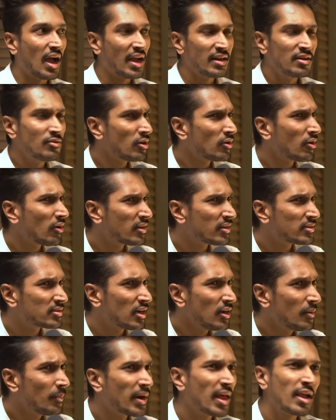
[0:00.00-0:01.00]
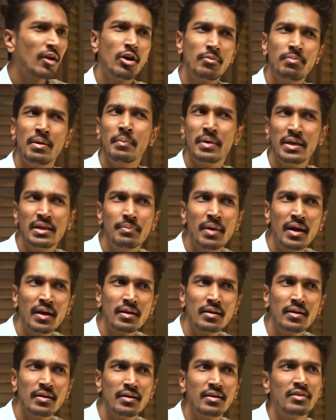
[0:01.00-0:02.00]
I did not get a result, but I got my money
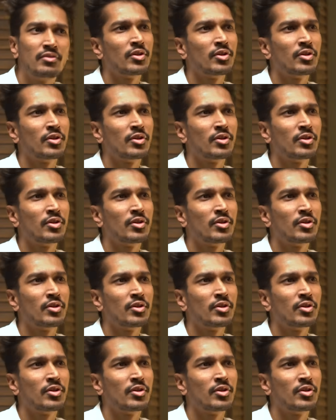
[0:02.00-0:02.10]
back.